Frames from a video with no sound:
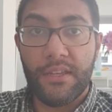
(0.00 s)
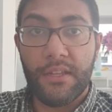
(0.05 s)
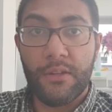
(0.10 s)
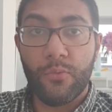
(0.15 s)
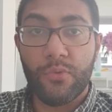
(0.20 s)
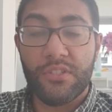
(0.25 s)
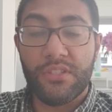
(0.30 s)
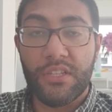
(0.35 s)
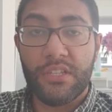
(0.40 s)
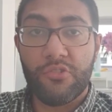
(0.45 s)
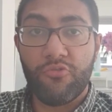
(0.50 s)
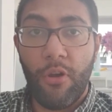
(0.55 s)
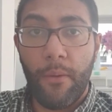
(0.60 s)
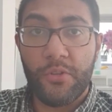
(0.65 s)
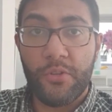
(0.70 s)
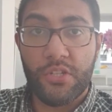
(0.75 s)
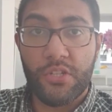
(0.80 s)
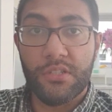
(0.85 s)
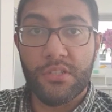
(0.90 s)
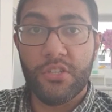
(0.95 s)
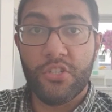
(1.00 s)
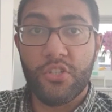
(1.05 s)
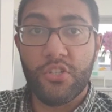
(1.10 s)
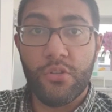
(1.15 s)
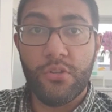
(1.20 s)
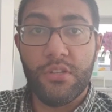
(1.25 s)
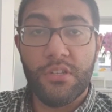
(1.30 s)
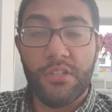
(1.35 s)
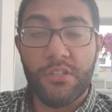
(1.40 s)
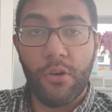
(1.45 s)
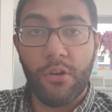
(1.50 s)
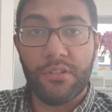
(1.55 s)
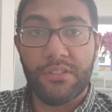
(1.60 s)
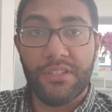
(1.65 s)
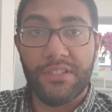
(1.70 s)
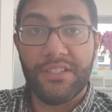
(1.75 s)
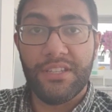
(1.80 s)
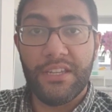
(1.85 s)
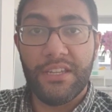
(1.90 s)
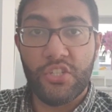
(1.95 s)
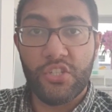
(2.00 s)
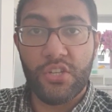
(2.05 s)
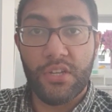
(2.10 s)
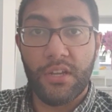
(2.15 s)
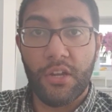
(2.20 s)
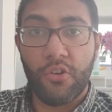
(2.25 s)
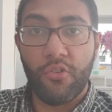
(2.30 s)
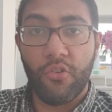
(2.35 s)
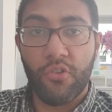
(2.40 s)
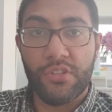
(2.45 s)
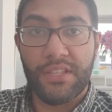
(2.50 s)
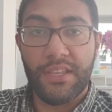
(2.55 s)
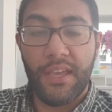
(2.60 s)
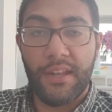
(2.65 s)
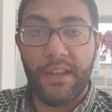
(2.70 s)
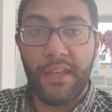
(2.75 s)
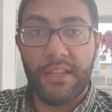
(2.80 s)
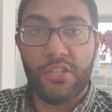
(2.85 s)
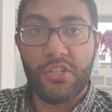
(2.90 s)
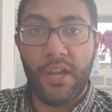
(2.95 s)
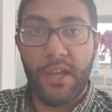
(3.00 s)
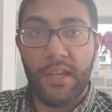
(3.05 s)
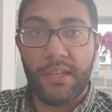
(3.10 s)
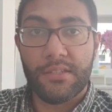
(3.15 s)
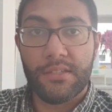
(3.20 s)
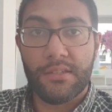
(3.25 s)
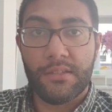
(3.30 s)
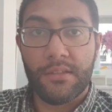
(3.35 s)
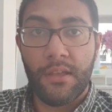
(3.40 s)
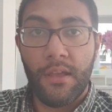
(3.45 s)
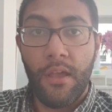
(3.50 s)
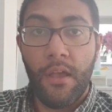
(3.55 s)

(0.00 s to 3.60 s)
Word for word: was disruption to junior doctor teaching across the NHS.